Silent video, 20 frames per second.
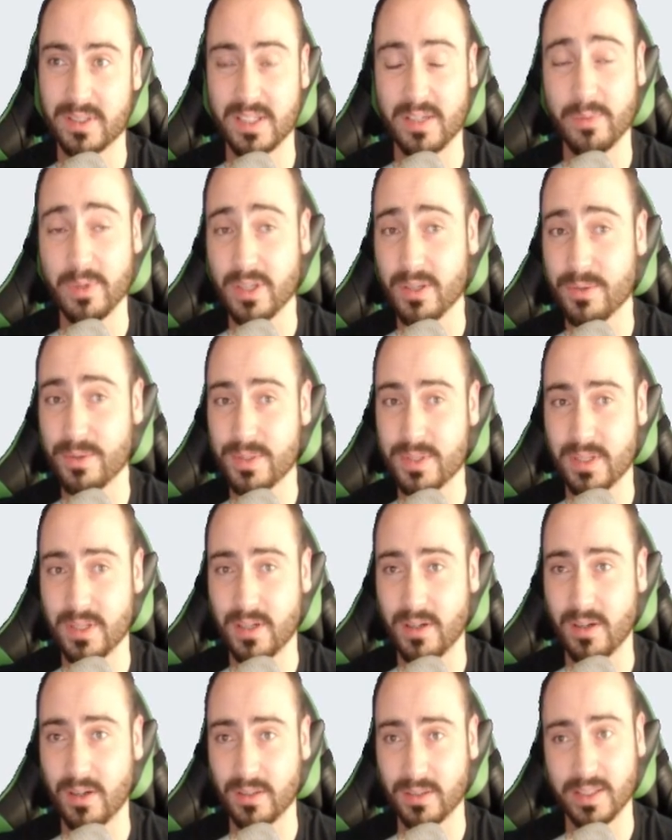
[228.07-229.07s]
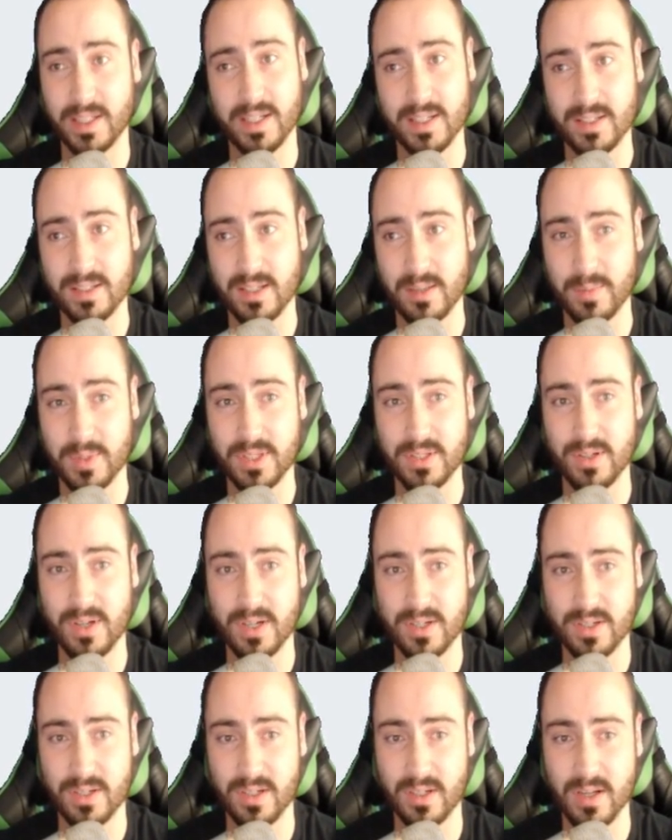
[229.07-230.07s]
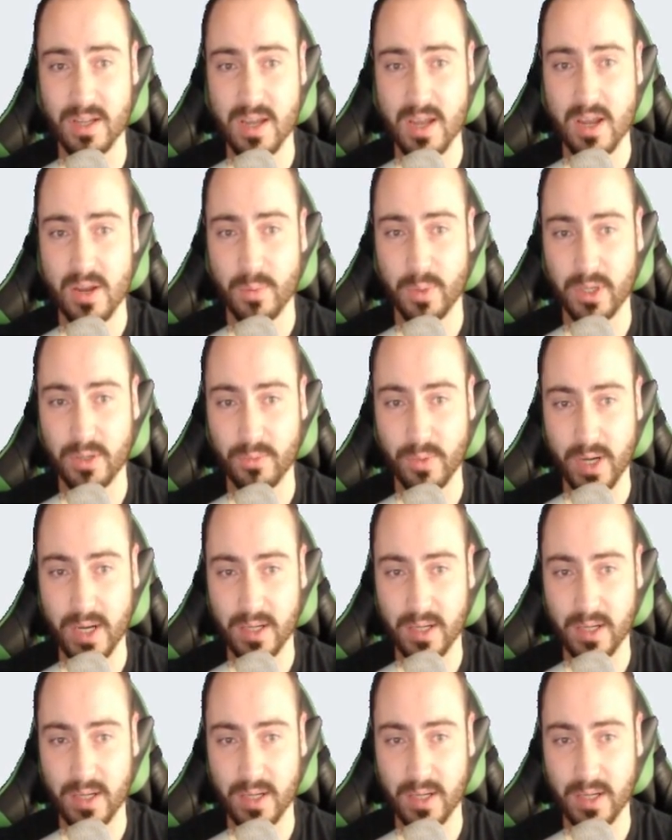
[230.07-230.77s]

that we used in our last demonstration. We can right